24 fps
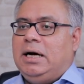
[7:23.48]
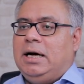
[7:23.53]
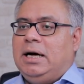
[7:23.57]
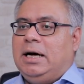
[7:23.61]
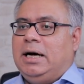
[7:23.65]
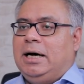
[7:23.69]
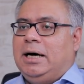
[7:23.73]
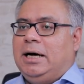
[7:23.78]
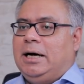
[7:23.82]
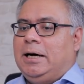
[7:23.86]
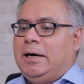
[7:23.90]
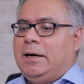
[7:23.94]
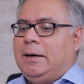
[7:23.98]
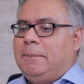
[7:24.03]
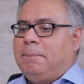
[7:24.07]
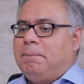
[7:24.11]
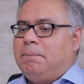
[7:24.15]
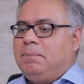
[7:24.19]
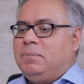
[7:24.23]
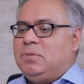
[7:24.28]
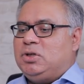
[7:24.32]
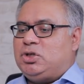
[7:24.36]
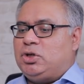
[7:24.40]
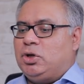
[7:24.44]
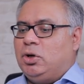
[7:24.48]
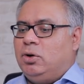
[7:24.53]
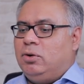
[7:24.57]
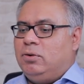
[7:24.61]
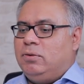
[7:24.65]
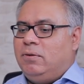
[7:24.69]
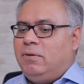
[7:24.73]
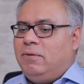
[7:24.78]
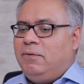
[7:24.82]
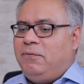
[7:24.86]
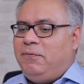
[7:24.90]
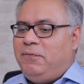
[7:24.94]

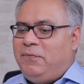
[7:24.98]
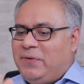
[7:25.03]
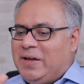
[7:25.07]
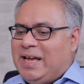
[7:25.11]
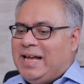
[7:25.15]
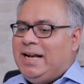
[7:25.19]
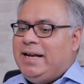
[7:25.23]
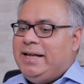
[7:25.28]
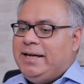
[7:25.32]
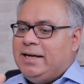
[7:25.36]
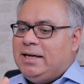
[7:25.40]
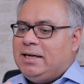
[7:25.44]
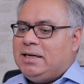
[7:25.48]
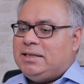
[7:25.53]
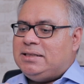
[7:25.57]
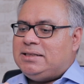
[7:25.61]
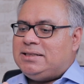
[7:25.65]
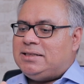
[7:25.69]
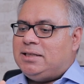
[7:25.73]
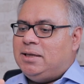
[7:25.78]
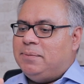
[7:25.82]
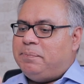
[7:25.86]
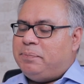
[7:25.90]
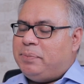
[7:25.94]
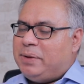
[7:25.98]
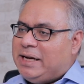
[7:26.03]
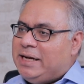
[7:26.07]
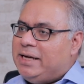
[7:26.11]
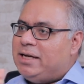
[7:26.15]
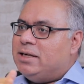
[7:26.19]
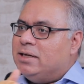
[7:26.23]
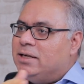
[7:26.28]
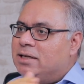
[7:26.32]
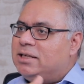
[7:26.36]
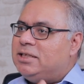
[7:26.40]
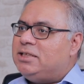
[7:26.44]
So failure is the
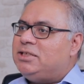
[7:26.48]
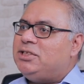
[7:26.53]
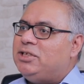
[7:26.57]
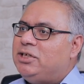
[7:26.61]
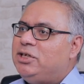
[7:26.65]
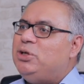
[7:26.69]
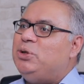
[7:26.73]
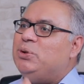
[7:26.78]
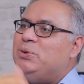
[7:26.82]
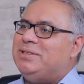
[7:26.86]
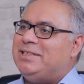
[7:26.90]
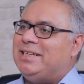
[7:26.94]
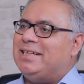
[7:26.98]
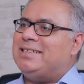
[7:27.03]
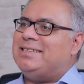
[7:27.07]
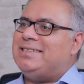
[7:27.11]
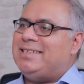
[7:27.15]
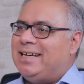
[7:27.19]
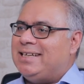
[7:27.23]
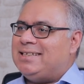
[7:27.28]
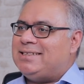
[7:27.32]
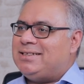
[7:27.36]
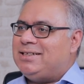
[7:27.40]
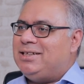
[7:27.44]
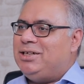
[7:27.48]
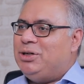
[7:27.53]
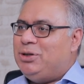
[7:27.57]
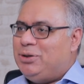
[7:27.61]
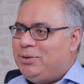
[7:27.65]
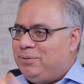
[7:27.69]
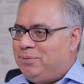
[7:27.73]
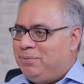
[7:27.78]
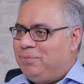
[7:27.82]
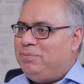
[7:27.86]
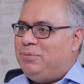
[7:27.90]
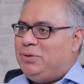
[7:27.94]
precursor to success.
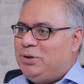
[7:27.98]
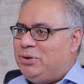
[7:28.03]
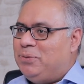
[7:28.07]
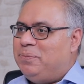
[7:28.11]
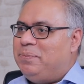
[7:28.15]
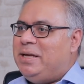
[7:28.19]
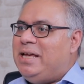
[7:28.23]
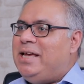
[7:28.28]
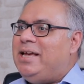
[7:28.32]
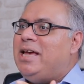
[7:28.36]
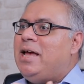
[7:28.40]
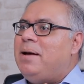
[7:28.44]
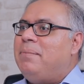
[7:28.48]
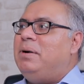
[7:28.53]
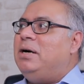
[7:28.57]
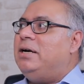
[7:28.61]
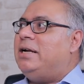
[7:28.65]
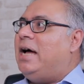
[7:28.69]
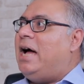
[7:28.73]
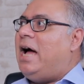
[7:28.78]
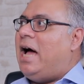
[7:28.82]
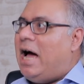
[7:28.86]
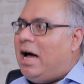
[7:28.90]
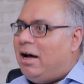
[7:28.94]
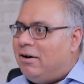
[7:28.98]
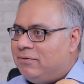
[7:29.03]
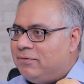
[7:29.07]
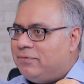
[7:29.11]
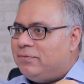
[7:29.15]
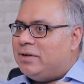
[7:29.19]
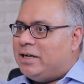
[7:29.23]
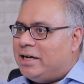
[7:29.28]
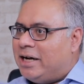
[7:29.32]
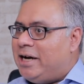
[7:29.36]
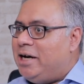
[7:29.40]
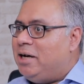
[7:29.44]
To being able to
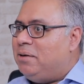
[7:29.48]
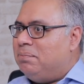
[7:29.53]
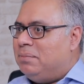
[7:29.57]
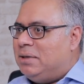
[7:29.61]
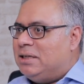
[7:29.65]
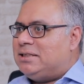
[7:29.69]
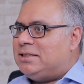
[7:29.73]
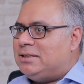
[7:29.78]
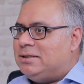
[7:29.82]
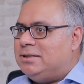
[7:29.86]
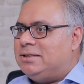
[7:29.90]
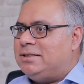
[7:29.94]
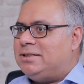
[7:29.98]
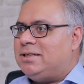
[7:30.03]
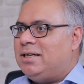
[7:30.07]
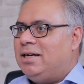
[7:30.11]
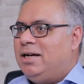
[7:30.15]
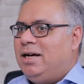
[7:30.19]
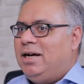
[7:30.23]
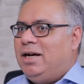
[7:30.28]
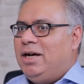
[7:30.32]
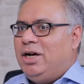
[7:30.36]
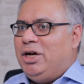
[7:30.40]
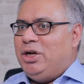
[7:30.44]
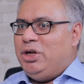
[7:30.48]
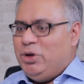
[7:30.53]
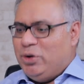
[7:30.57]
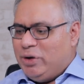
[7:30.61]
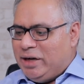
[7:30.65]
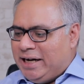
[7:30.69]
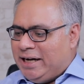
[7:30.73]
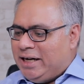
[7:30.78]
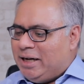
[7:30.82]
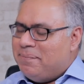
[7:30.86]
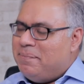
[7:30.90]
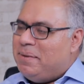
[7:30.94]
have great muscles, you
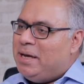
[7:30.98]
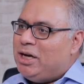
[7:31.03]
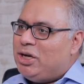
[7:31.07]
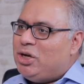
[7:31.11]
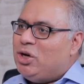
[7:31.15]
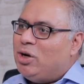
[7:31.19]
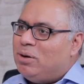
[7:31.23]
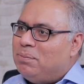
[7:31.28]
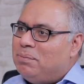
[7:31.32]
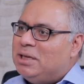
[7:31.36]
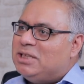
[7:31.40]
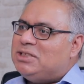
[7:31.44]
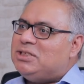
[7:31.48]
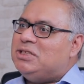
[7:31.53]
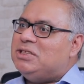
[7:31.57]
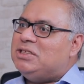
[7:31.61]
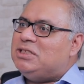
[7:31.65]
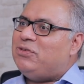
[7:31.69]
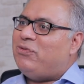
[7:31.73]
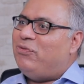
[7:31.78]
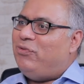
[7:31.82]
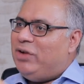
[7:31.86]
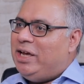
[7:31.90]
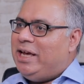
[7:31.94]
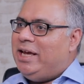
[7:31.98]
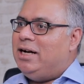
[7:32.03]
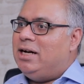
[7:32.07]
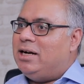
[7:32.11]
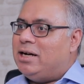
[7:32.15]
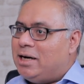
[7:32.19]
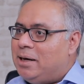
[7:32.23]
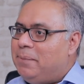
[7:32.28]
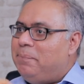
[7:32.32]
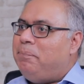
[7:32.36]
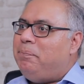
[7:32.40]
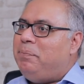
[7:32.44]
need to make your muscles fail
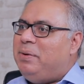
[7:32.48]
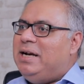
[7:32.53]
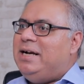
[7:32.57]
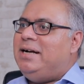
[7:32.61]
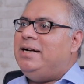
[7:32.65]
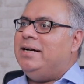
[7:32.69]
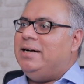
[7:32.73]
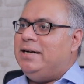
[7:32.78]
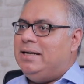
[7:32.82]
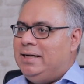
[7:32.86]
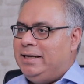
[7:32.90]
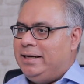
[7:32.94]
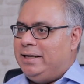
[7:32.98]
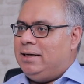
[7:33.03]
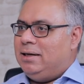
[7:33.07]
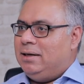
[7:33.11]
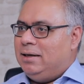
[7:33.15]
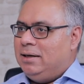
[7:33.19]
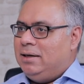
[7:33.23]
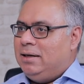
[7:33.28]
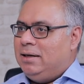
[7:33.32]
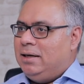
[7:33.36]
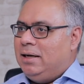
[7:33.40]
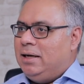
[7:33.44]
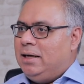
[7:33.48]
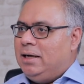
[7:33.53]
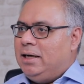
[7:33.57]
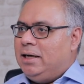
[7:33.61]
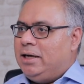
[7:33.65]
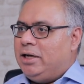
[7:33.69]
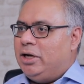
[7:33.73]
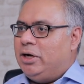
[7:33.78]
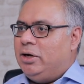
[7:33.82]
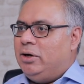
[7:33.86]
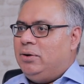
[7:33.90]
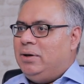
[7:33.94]
repeatedly,
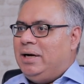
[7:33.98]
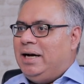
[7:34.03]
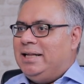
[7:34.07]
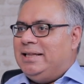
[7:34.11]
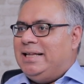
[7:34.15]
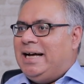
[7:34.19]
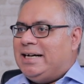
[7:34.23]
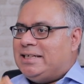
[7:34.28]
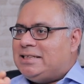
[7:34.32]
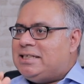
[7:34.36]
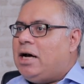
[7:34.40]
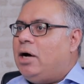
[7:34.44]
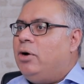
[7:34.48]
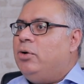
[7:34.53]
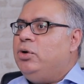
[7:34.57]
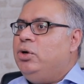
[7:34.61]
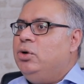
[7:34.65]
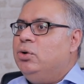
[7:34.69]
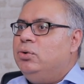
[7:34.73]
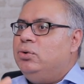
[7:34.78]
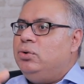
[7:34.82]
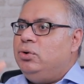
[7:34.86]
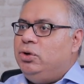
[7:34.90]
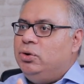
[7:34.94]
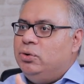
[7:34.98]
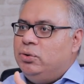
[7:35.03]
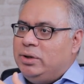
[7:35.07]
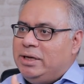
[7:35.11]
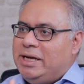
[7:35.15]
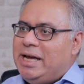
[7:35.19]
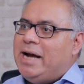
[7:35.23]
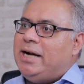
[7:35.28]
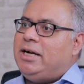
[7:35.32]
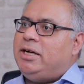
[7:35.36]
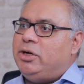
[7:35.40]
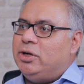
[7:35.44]
you know, and that's how you
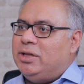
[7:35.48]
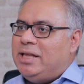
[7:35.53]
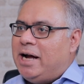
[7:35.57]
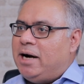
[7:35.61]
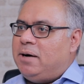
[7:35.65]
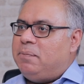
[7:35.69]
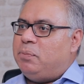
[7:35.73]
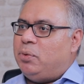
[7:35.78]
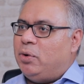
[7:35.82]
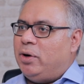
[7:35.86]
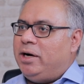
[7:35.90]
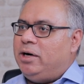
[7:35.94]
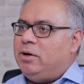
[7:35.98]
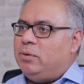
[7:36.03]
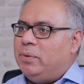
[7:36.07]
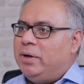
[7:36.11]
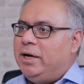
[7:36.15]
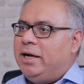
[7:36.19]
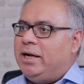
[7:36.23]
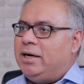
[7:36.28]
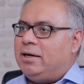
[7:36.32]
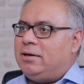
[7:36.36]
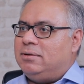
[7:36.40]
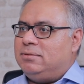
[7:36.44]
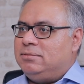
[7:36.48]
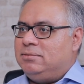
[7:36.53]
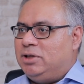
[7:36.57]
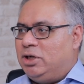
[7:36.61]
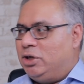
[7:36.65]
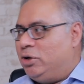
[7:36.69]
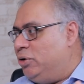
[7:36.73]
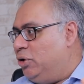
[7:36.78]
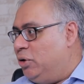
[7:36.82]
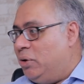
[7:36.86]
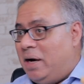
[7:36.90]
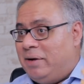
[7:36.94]
get to that point where, you know,
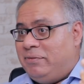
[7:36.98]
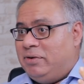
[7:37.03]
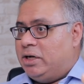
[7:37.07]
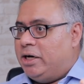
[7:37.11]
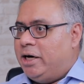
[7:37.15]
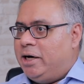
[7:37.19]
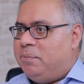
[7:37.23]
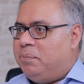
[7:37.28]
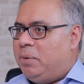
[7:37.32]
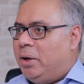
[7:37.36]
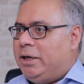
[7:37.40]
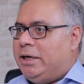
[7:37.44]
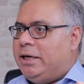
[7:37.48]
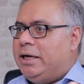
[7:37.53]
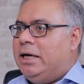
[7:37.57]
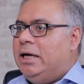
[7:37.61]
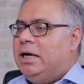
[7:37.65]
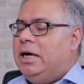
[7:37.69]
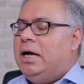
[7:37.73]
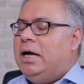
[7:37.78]
you have a great body.